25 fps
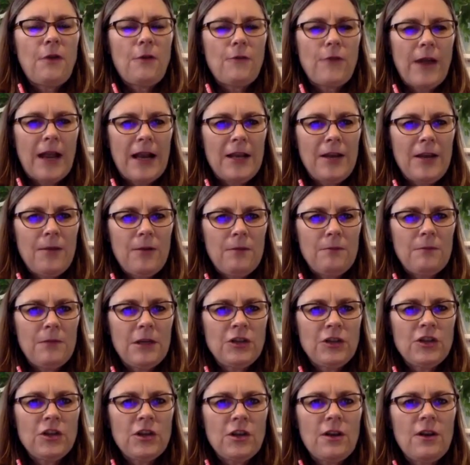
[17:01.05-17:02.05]
value and
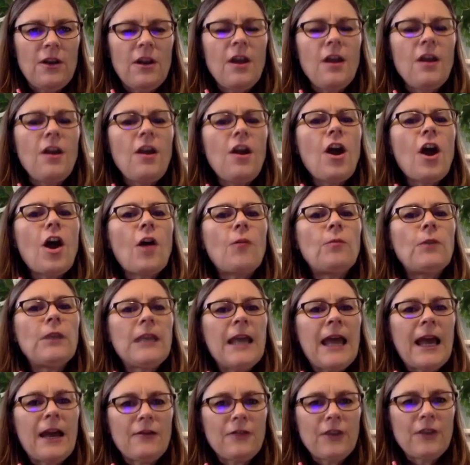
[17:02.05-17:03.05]
mission, and we
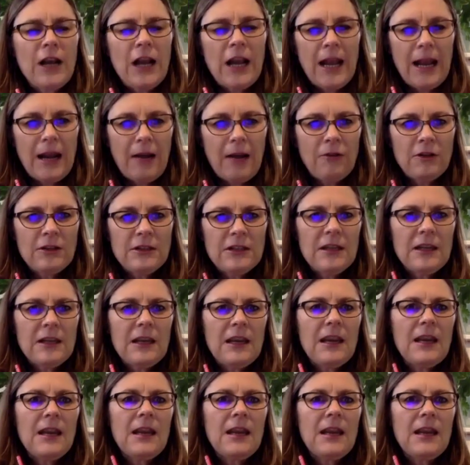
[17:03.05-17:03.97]
have clarity